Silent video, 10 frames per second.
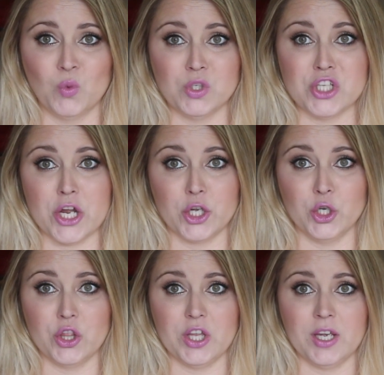was not a
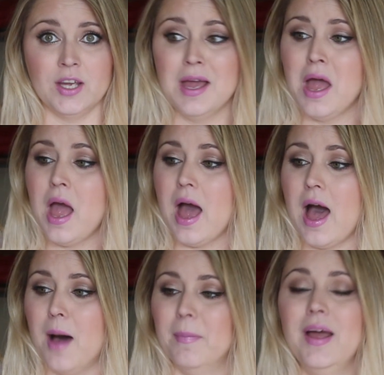good thing.
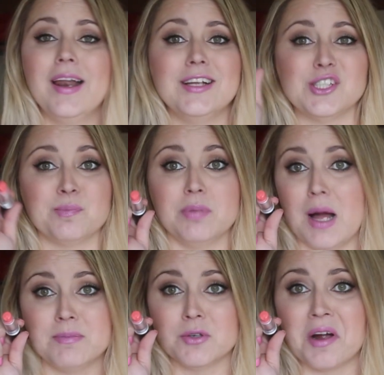And I just
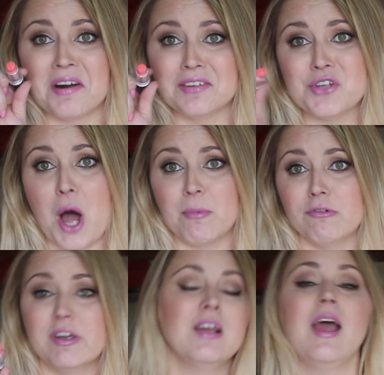plopped it right on top
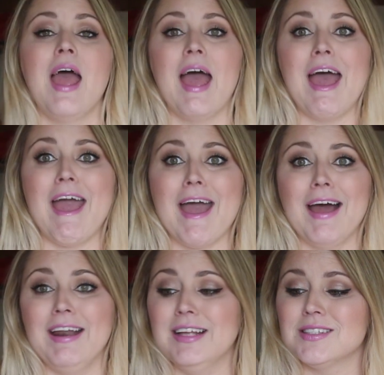of it.
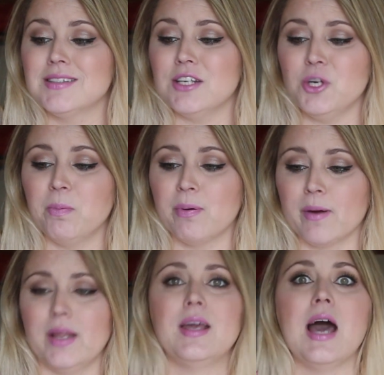And it's such a pretty